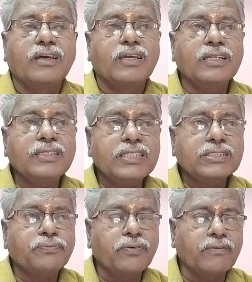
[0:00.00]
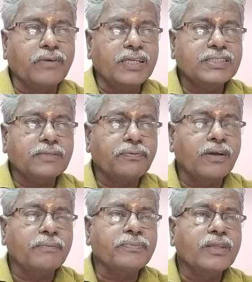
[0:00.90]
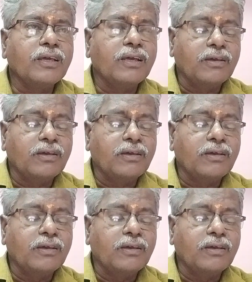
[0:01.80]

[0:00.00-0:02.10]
In this, what is the form?